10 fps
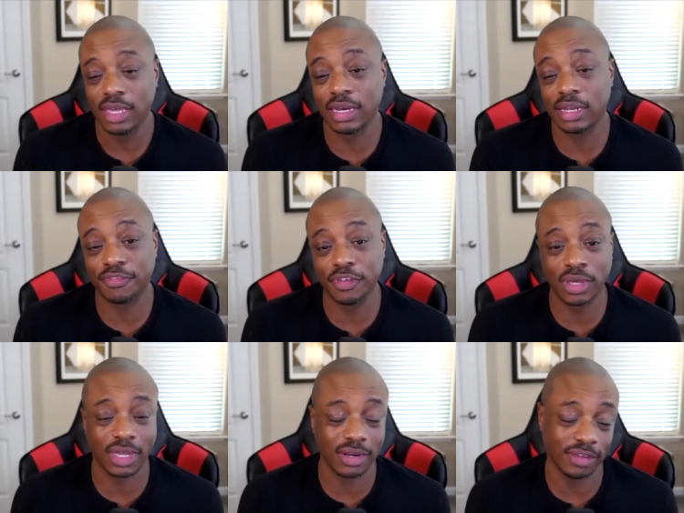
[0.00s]
And if you
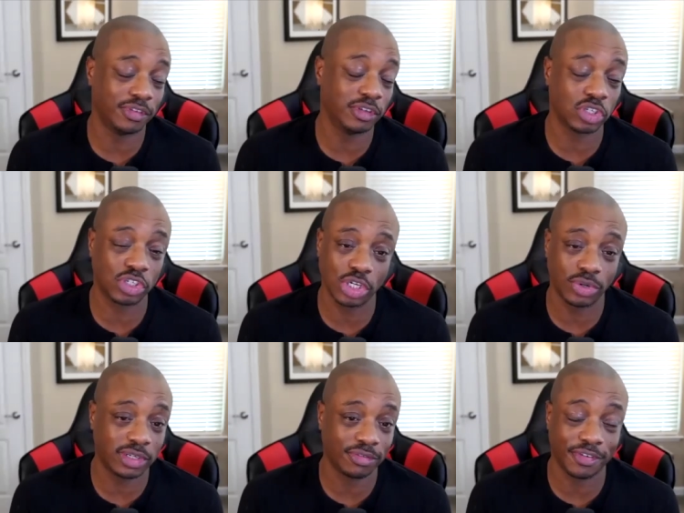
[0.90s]
get if you just
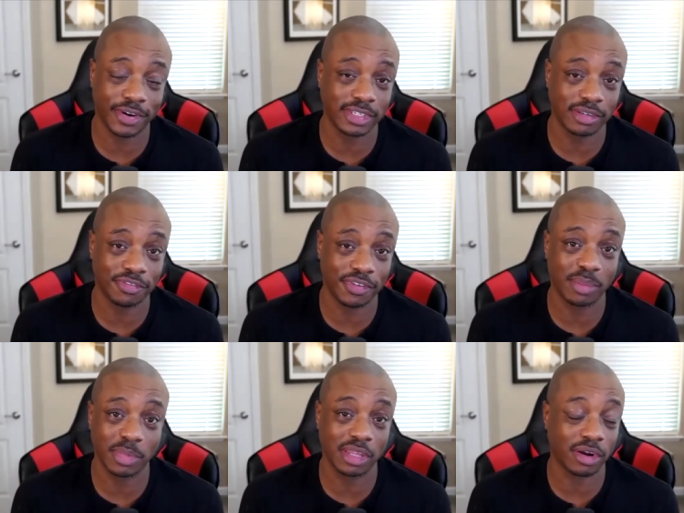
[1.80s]
show it to friends and
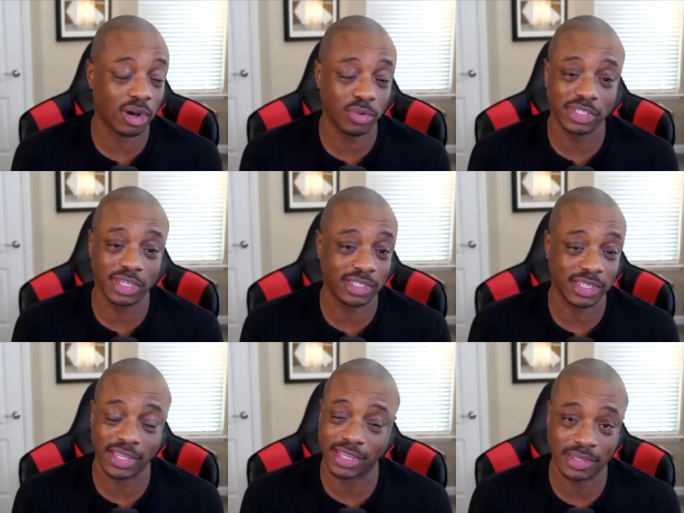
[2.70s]
family, they're always going to
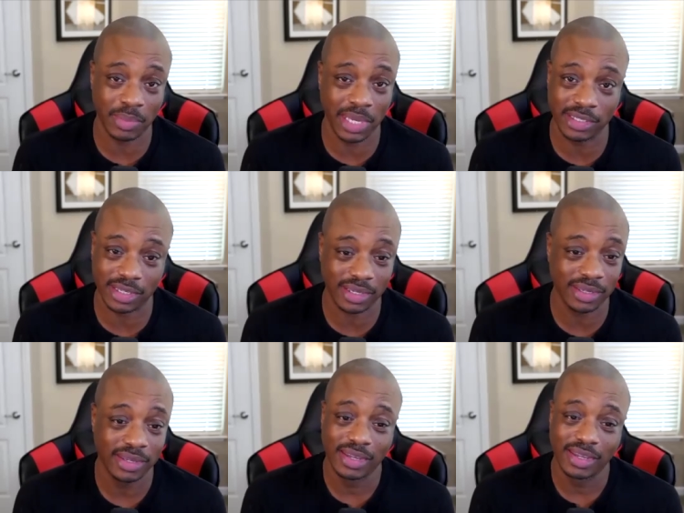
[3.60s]
say that's
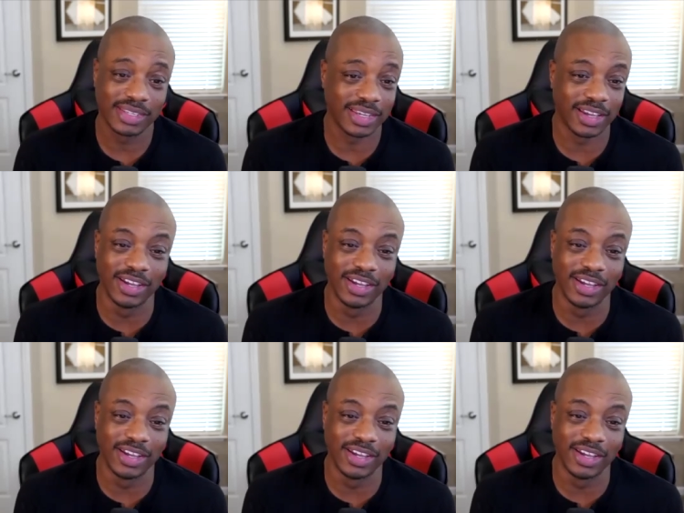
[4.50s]
amazing. So